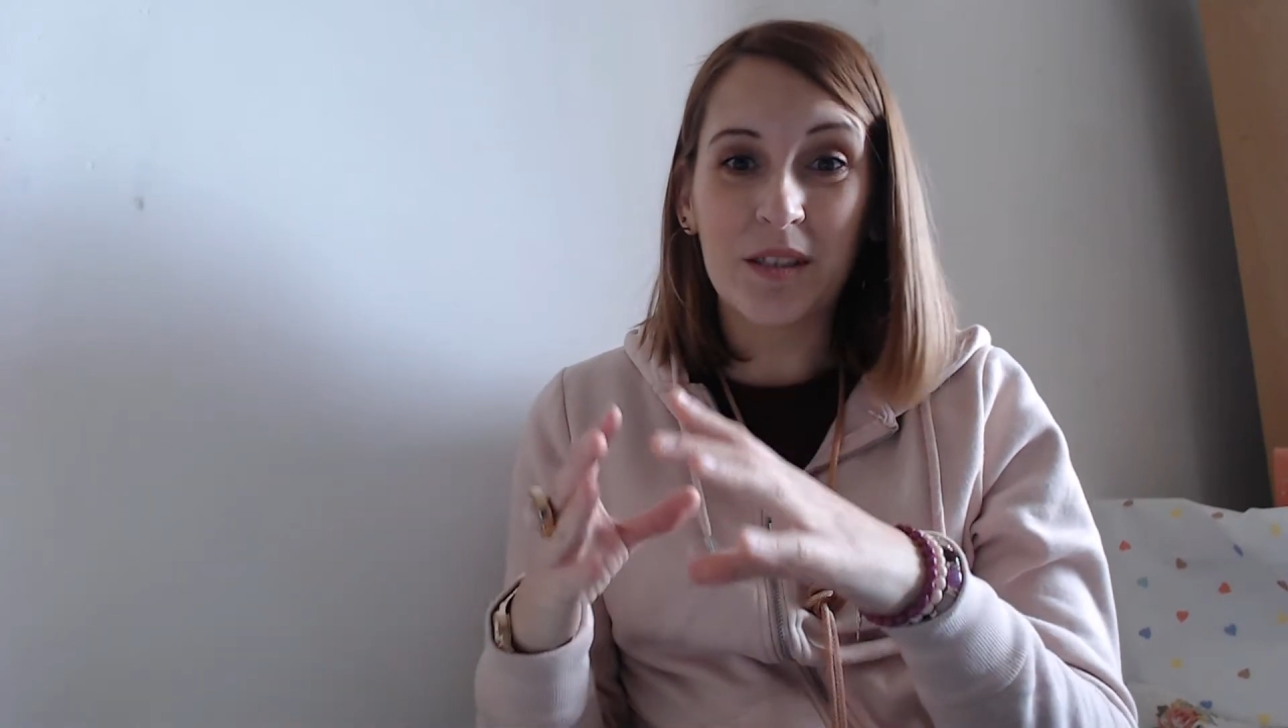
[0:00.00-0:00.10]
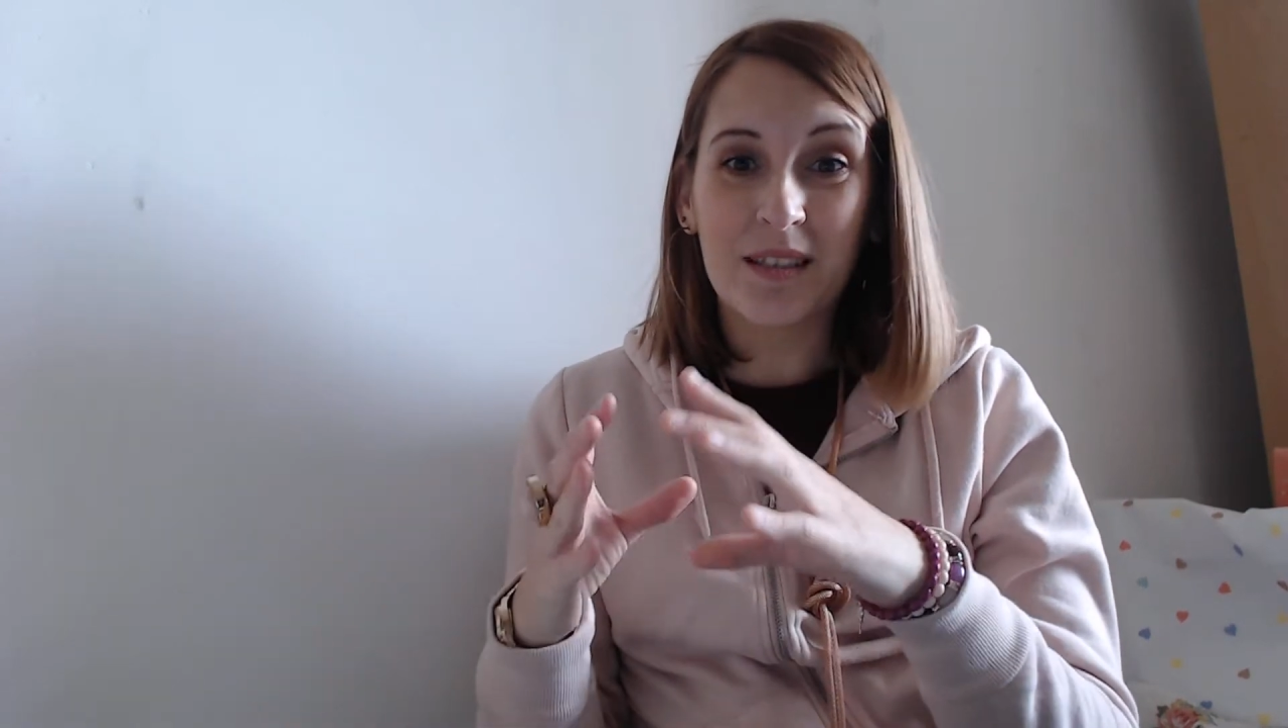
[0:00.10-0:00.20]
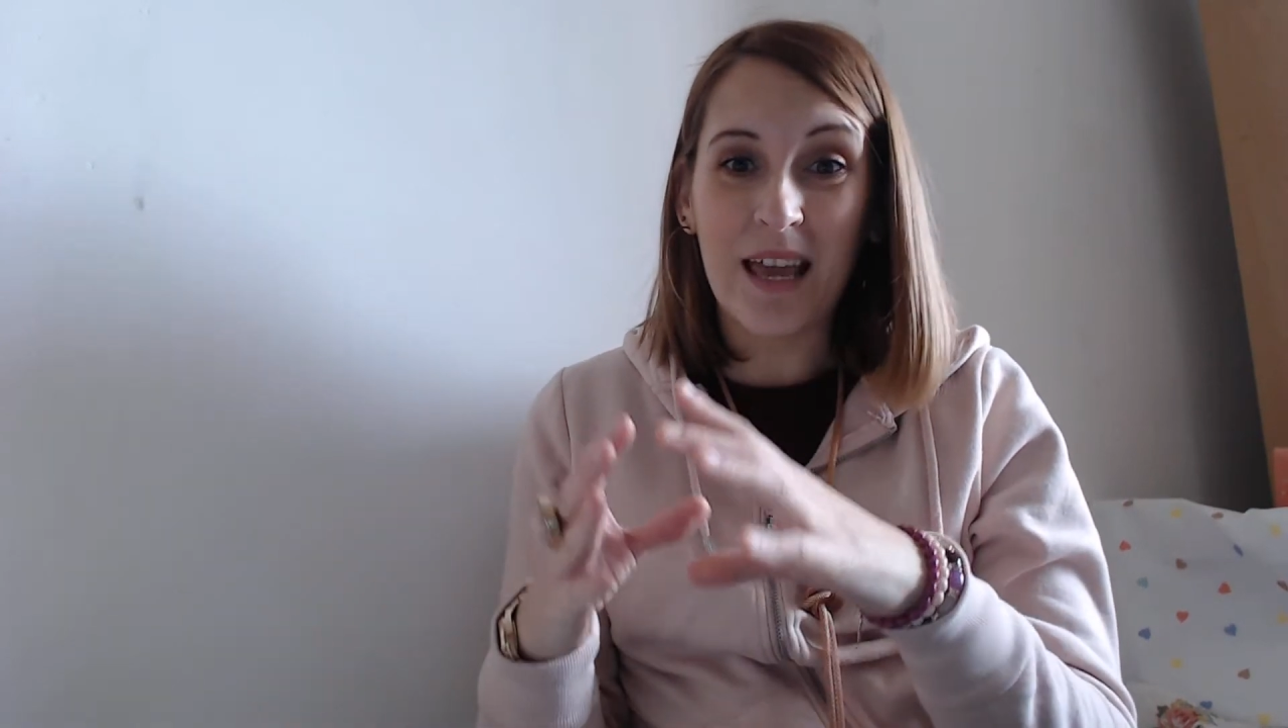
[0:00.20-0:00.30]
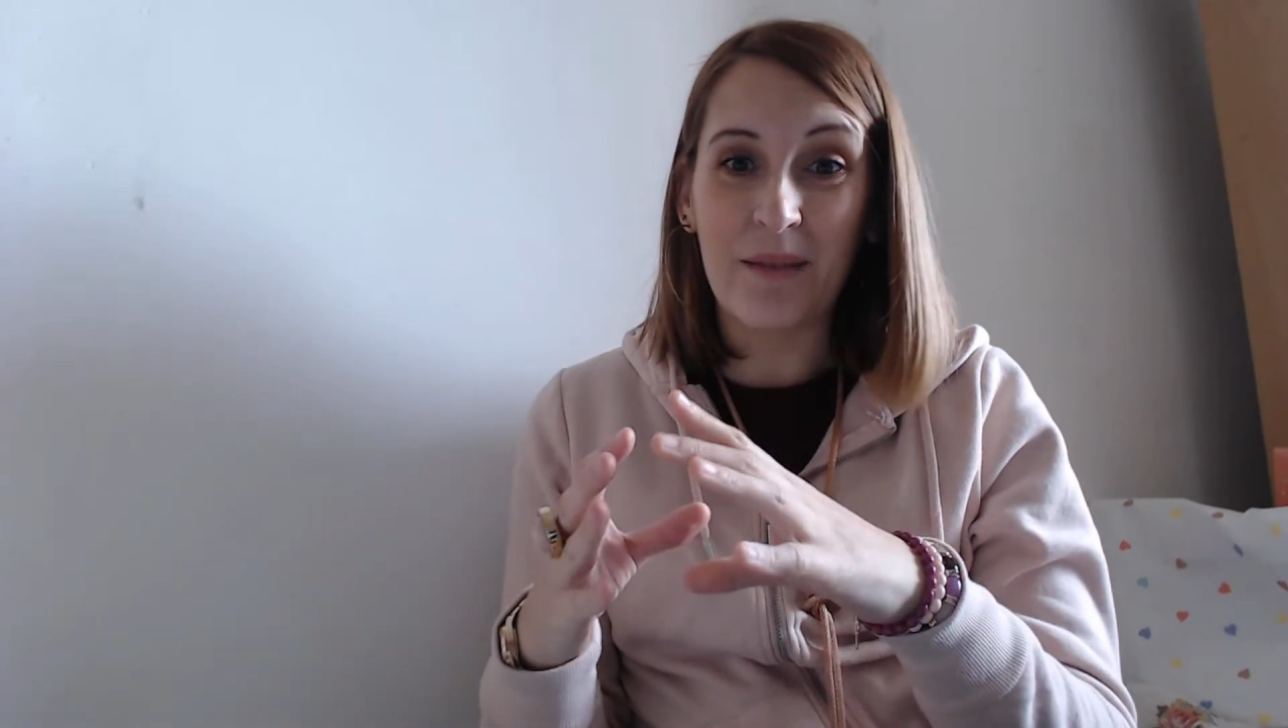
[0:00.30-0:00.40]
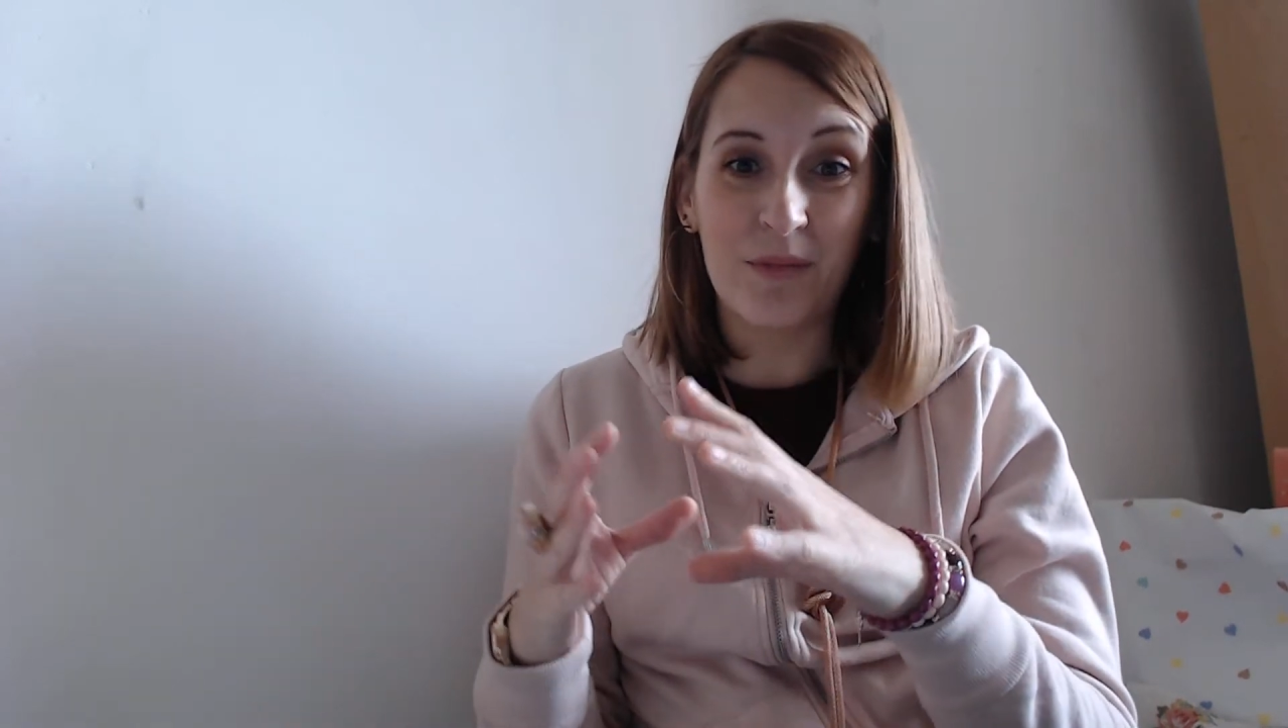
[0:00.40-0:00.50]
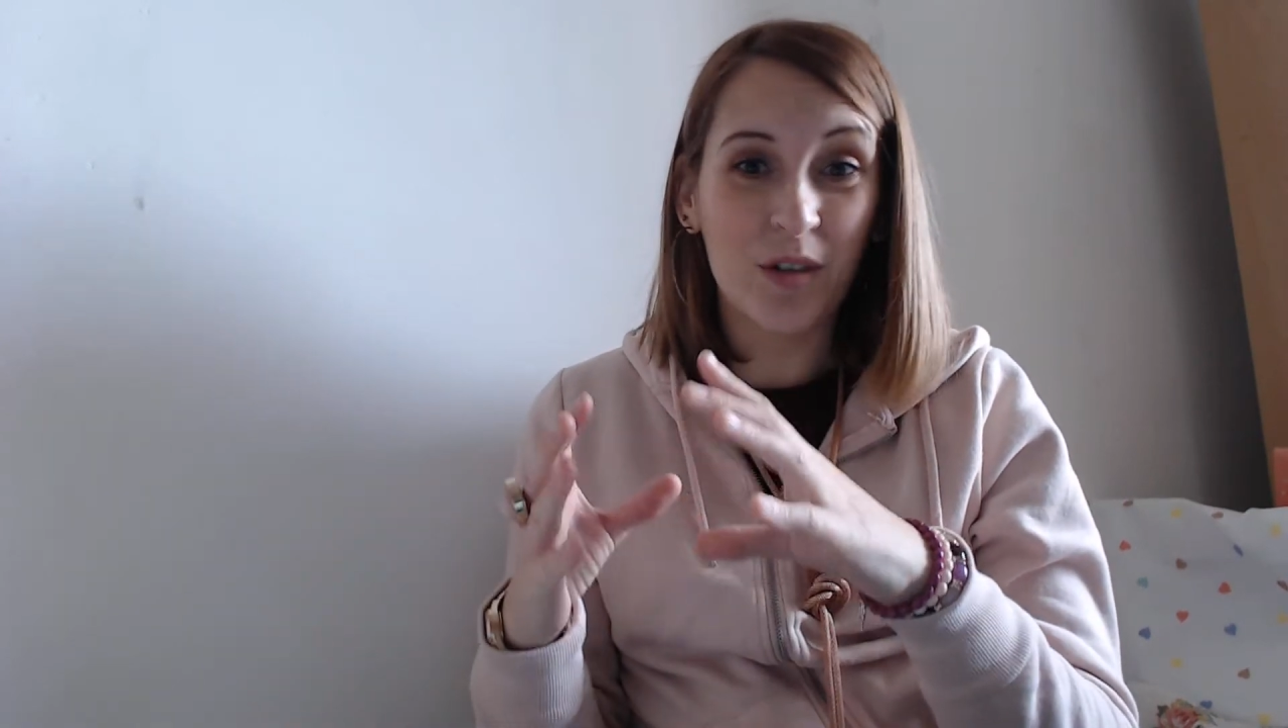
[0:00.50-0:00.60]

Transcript: them